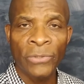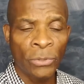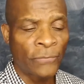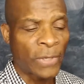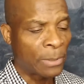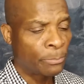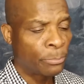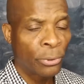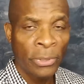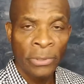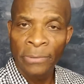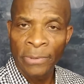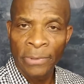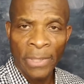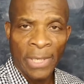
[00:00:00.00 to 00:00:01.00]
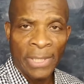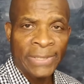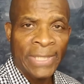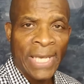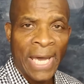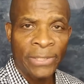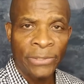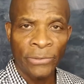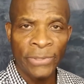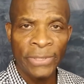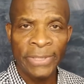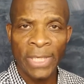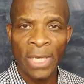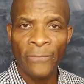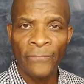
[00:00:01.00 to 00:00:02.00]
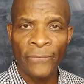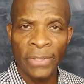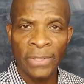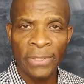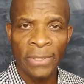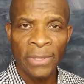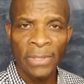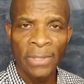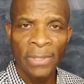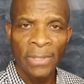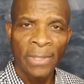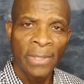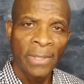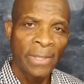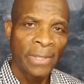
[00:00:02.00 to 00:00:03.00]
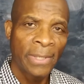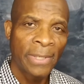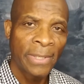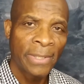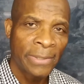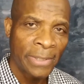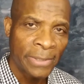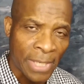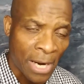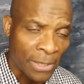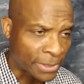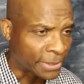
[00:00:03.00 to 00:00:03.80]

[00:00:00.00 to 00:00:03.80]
You've got to put aside your selfish desires.